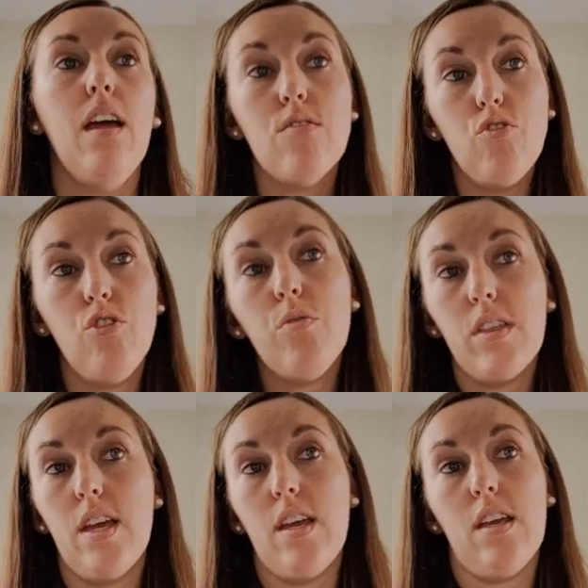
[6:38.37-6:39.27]
This new
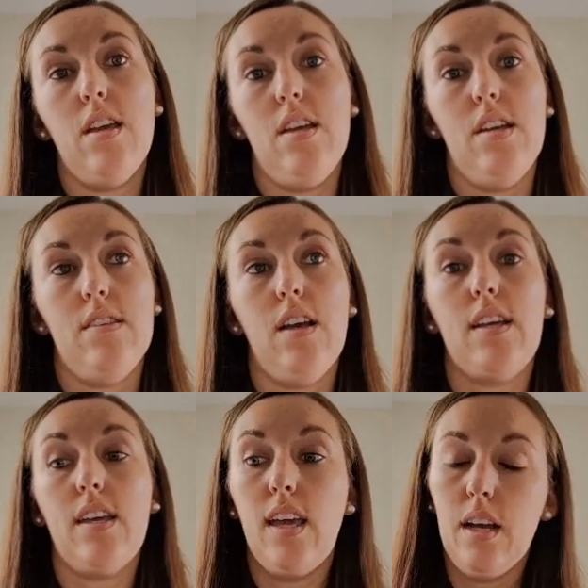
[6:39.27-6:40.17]
thing is
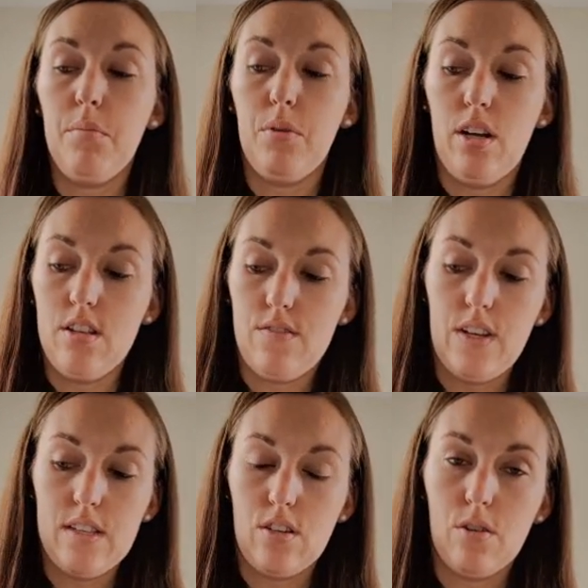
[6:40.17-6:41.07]
a camera
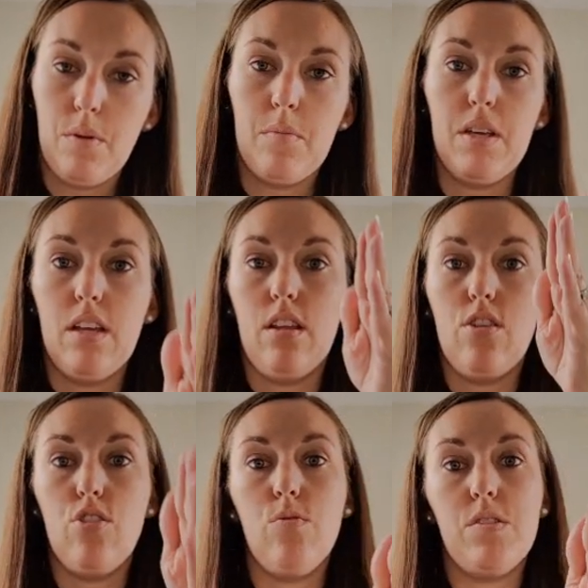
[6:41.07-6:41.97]
is facing your baby and
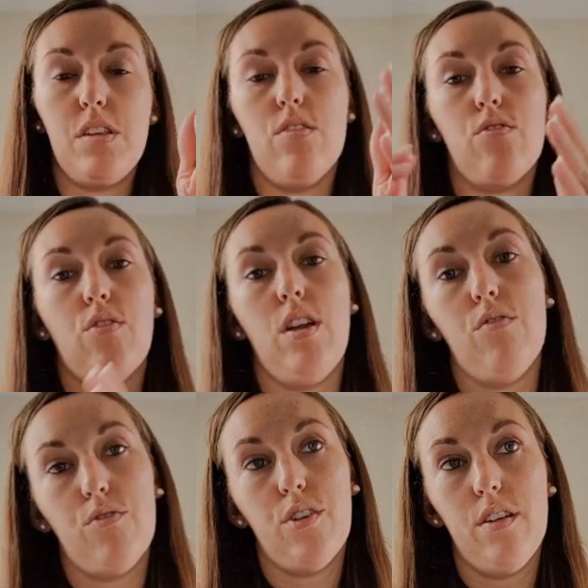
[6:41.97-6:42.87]
then you see the
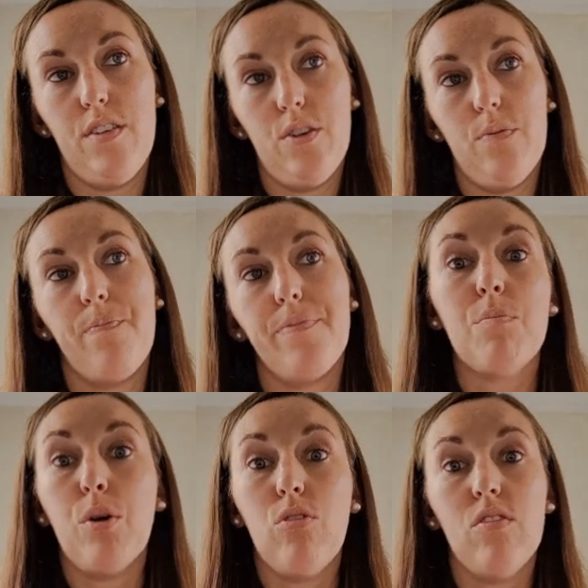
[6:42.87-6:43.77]
screen in front of you.
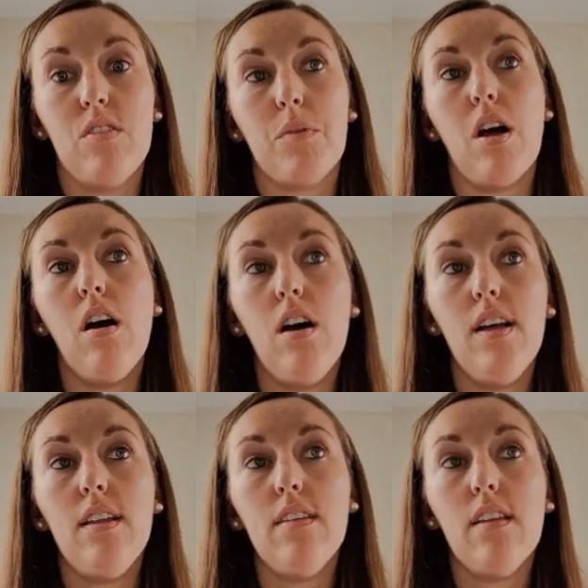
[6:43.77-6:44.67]
Some pros and some
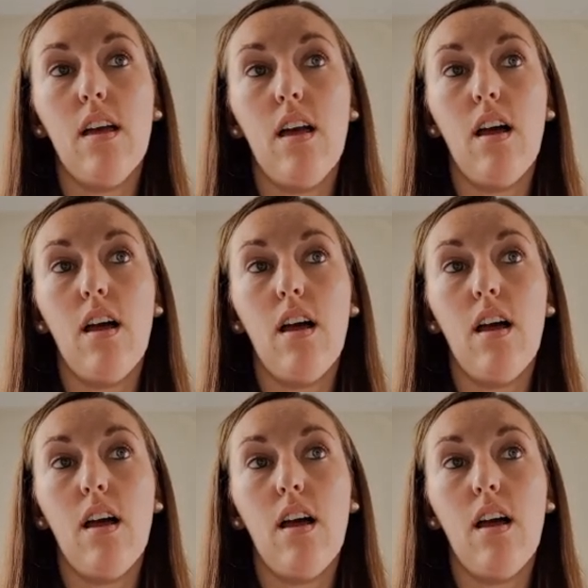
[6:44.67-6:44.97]
cons.